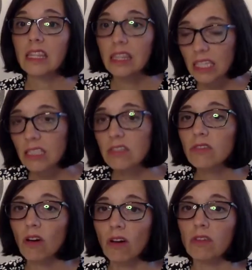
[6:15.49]
These are
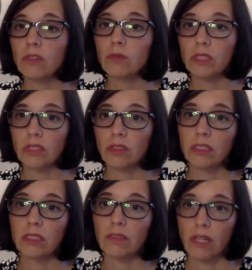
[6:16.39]
all the
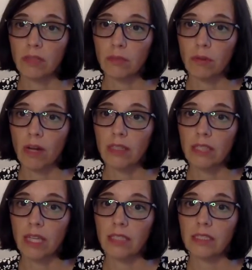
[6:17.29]
results of
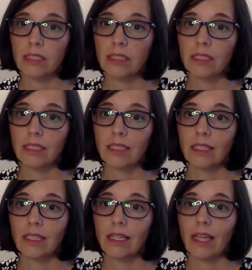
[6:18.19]
unprocessed
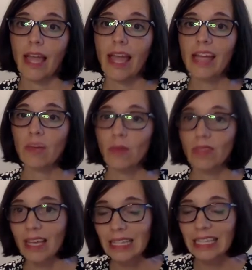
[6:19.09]
anger when
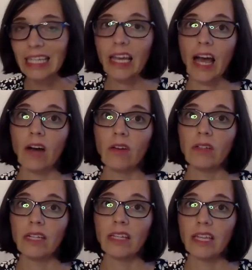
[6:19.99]
they leak out
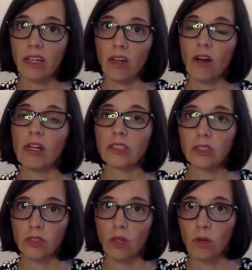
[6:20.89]
and they can cause
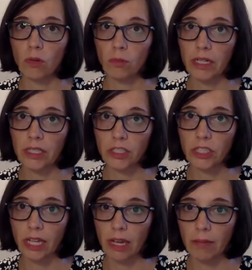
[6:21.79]
so much
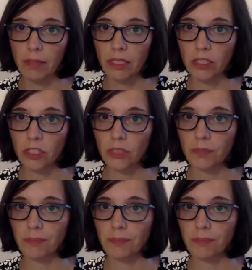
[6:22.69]
damage.